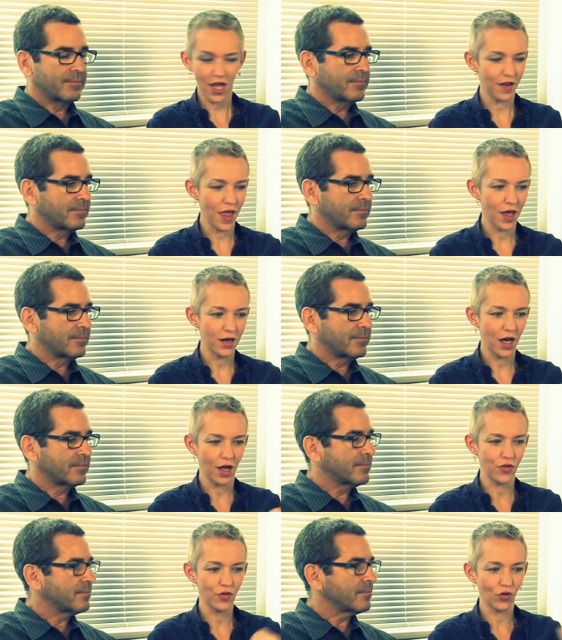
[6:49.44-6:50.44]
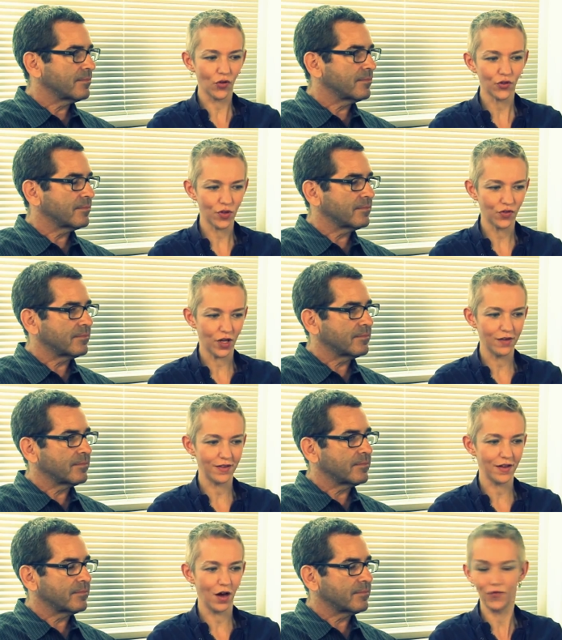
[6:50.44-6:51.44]
Speaker 1: And then there's also this
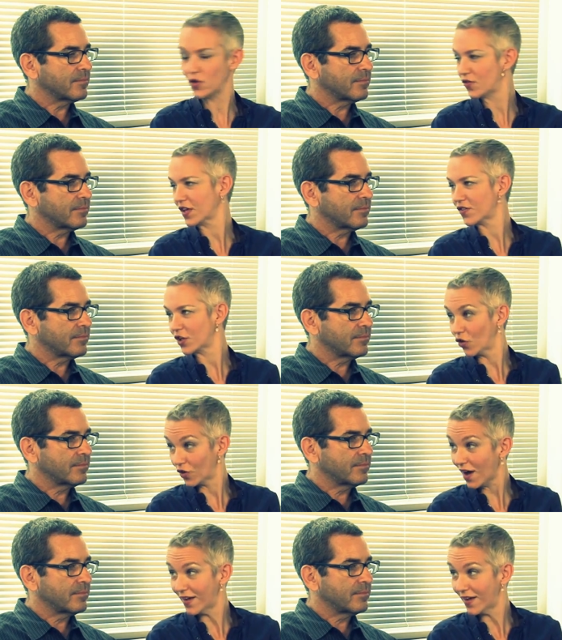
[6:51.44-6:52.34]
idea of using it to kill